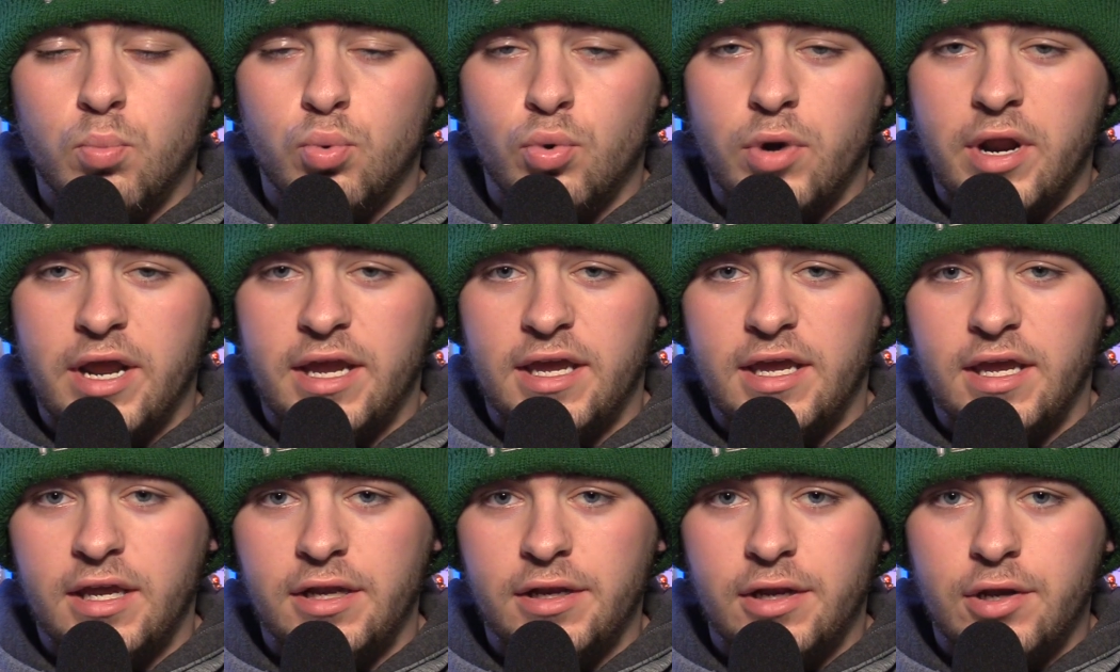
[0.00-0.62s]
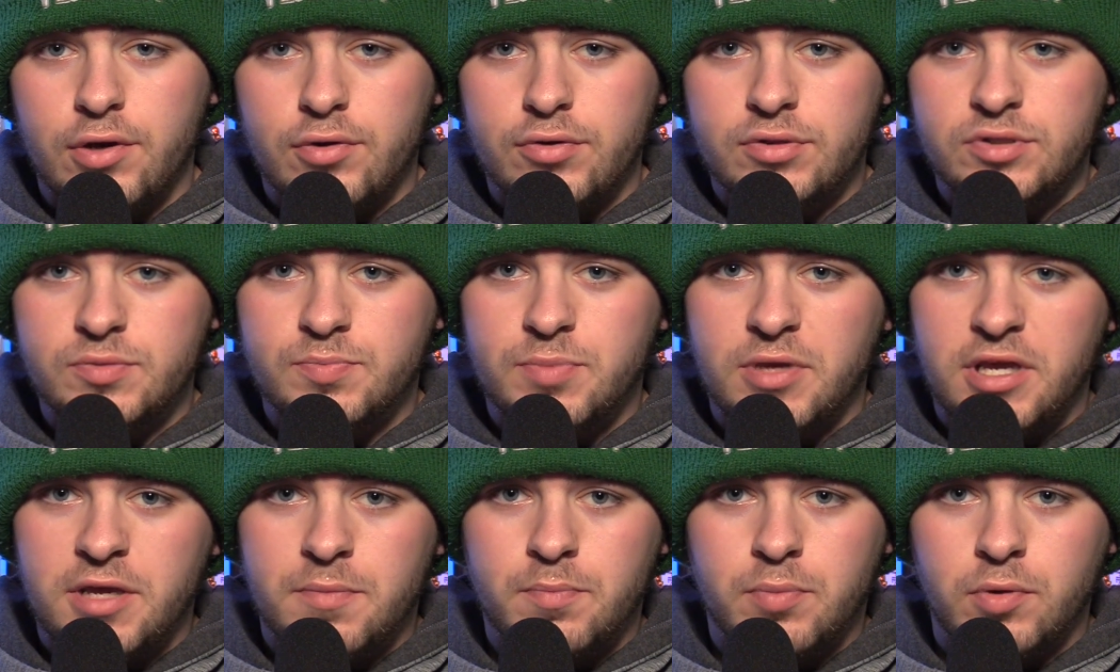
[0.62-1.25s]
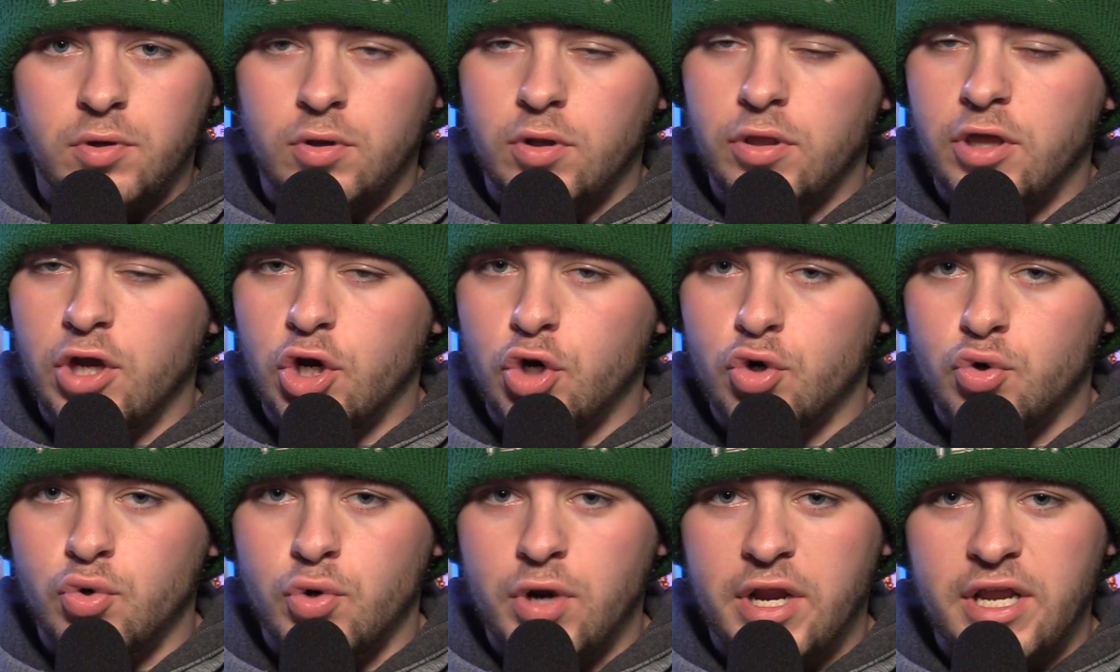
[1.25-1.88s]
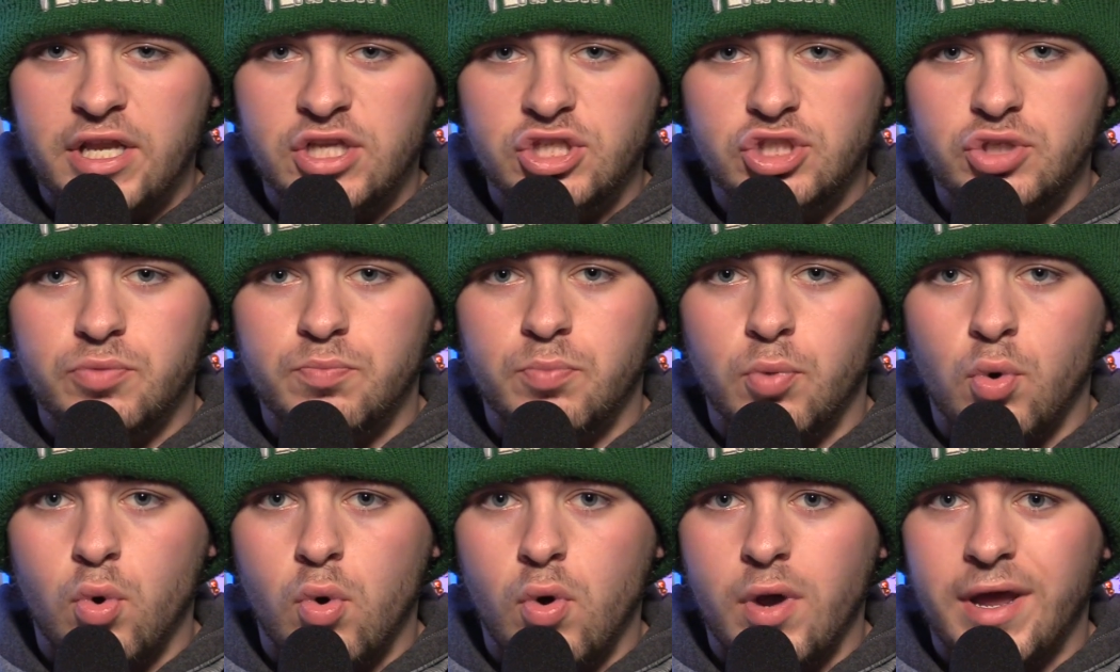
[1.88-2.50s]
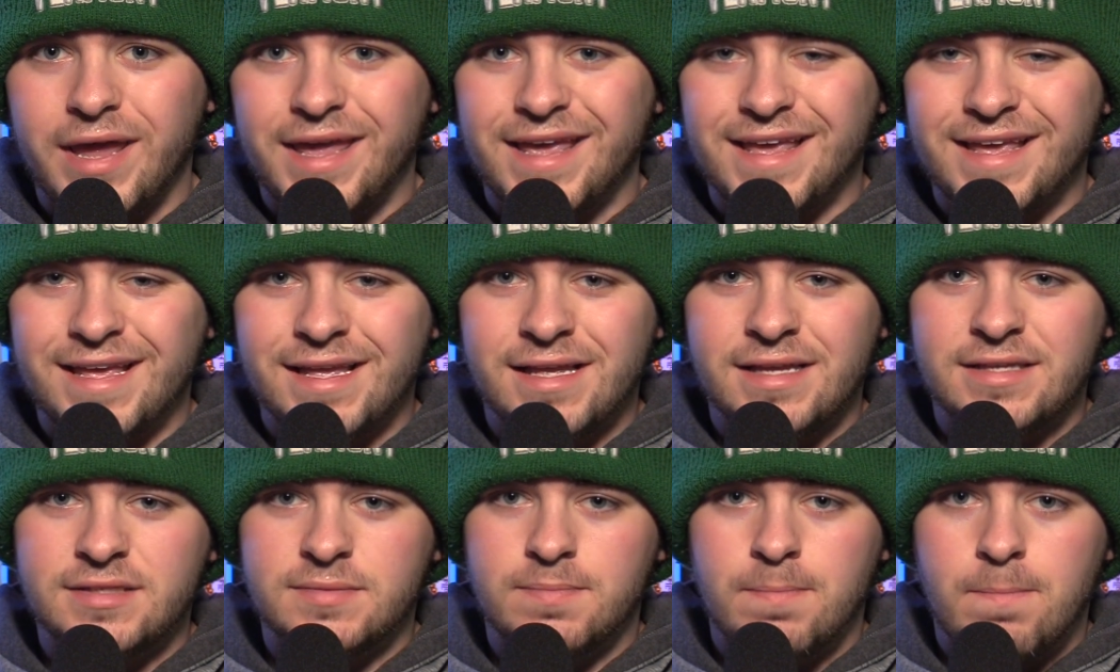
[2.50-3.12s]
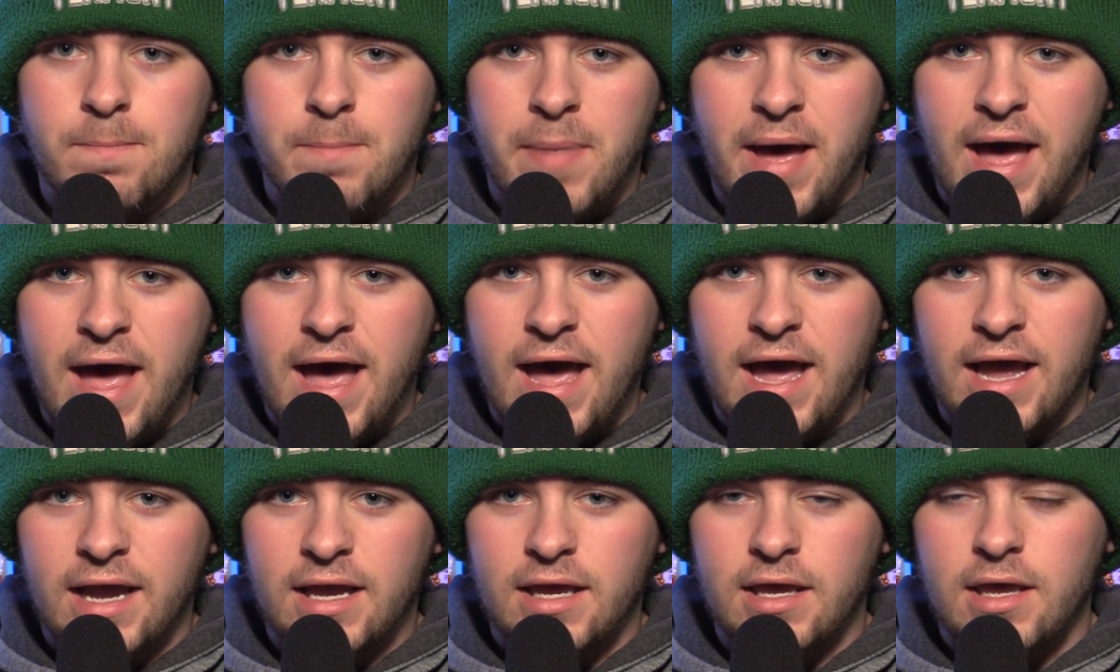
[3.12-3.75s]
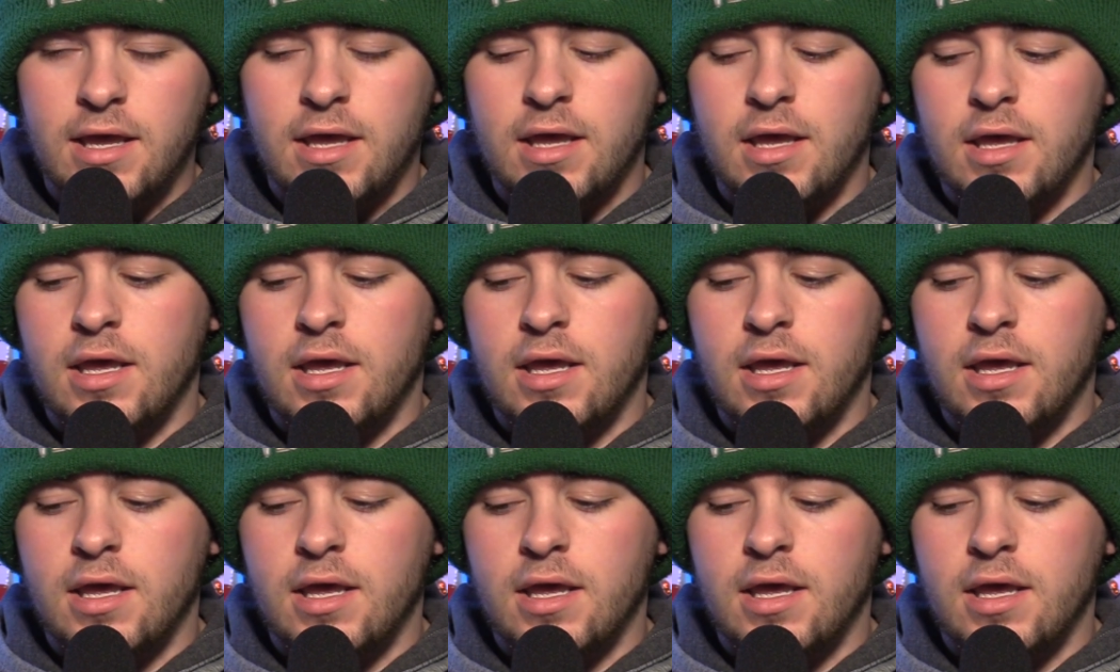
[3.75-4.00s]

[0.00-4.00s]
Breaking news, people. The Cringe boy is back.